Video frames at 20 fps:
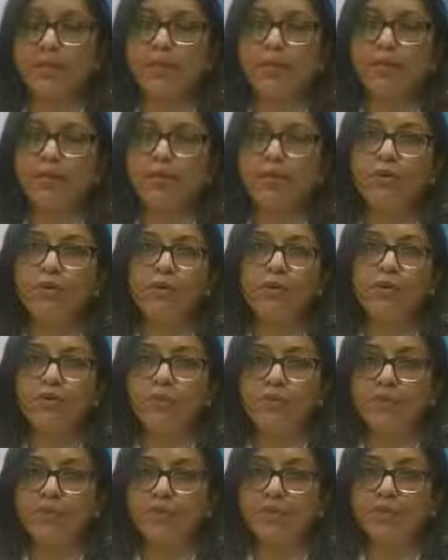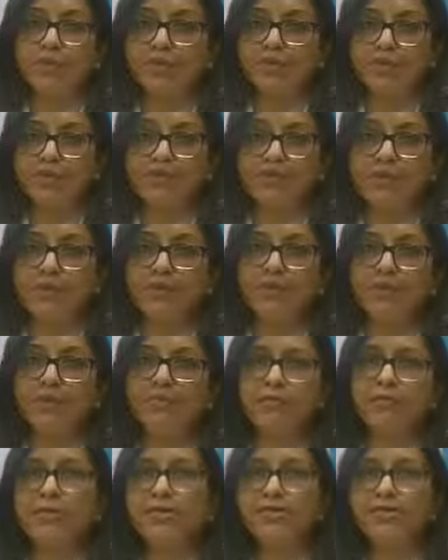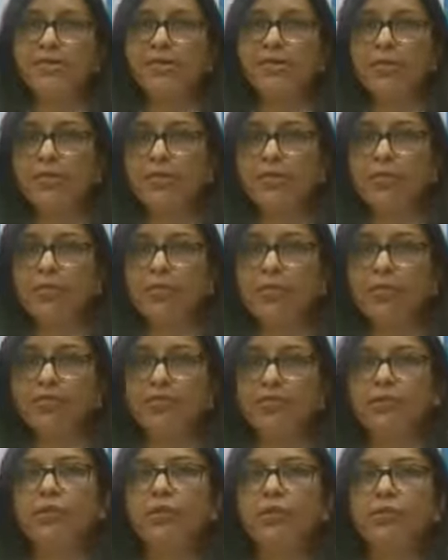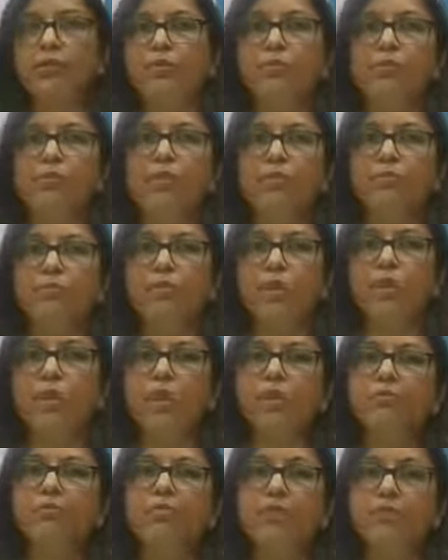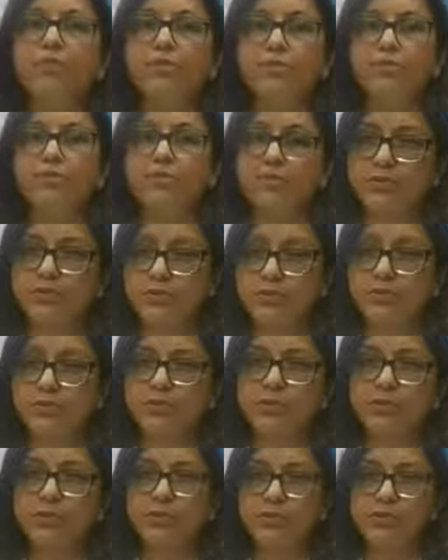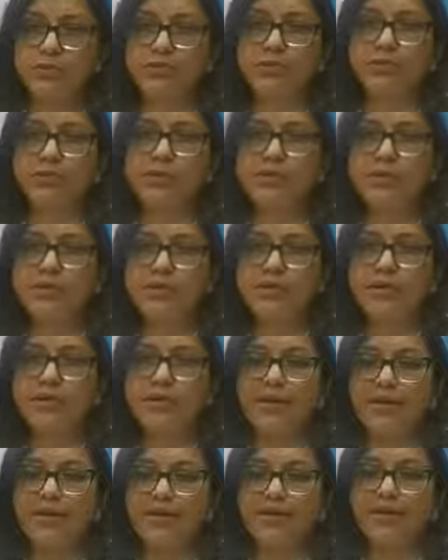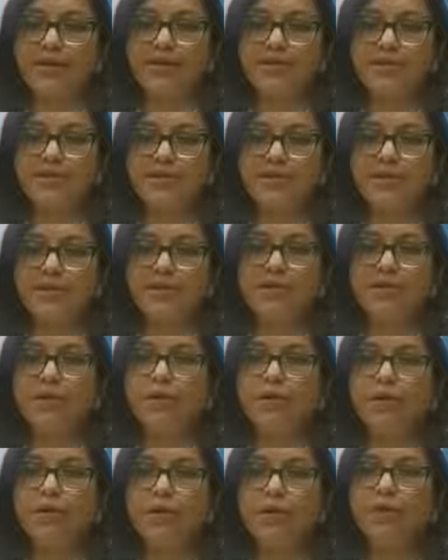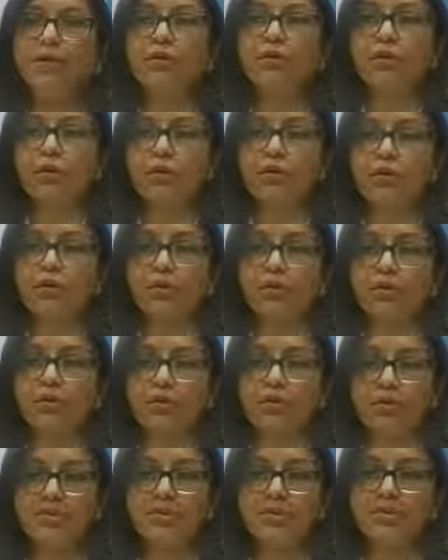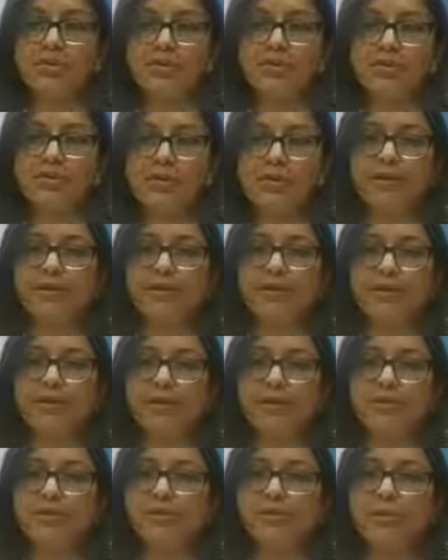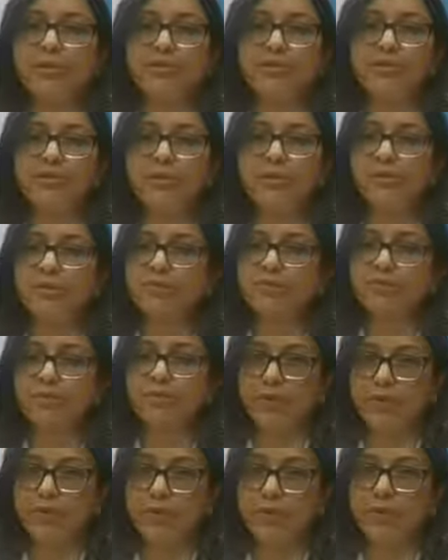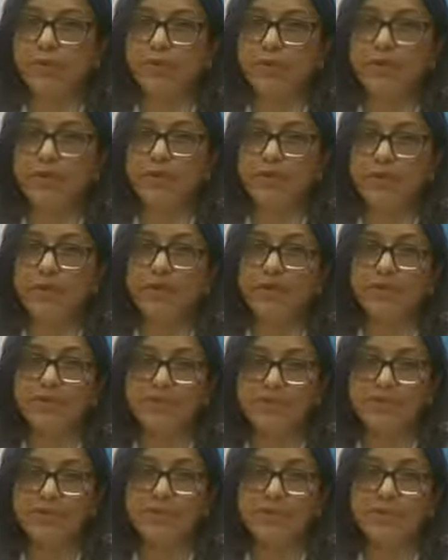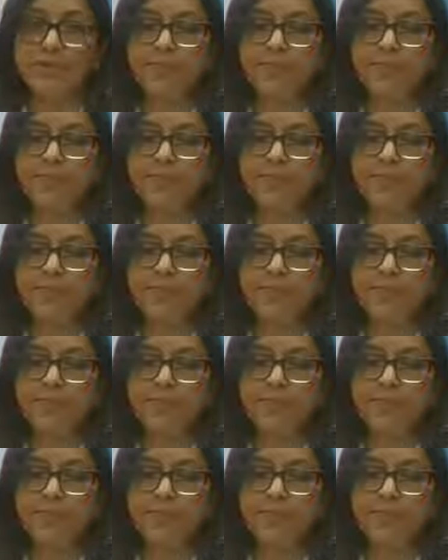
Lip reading: or in the blood test, and then we decide whether immunotherapy can be instituted to the patient. And it is a long process, and a patient has to take it for many years.